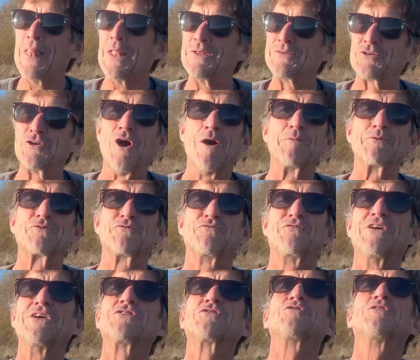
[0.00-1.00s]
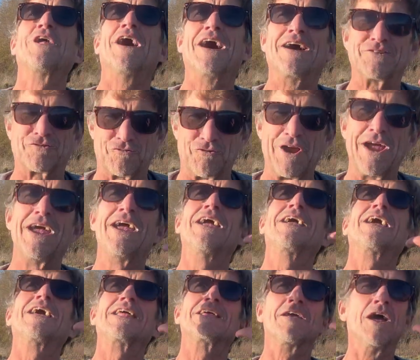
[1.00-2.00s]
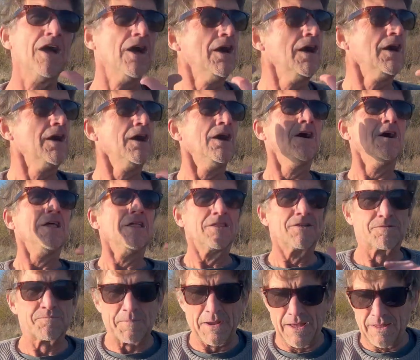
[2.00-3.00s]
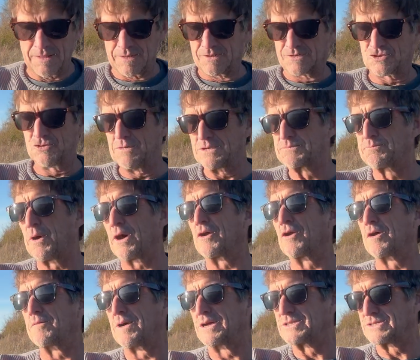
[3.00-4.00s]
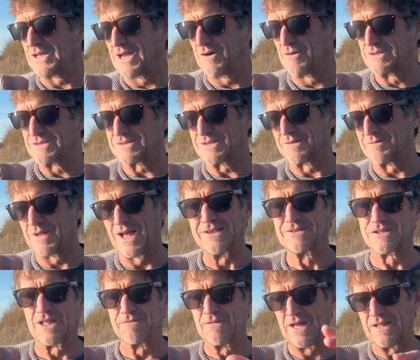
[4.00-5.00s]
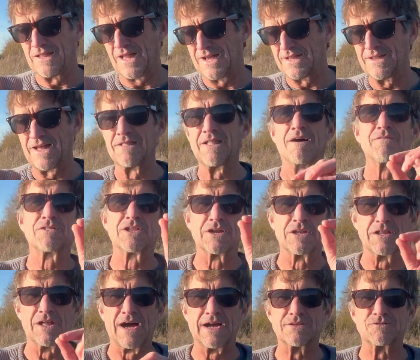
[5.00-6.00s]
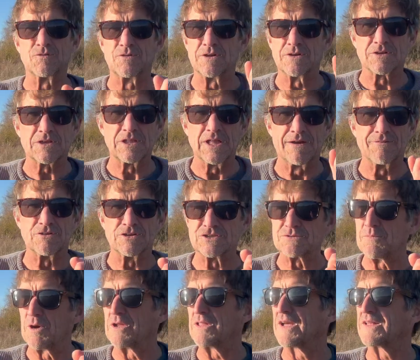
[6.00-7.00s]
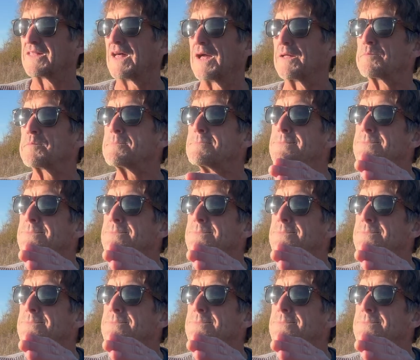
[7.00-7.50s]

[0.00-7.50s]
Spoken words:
So you almost visualize Ray getting, there's too much butter on my sandwich. I just love that line. I love little lines when they're clever and smart like that.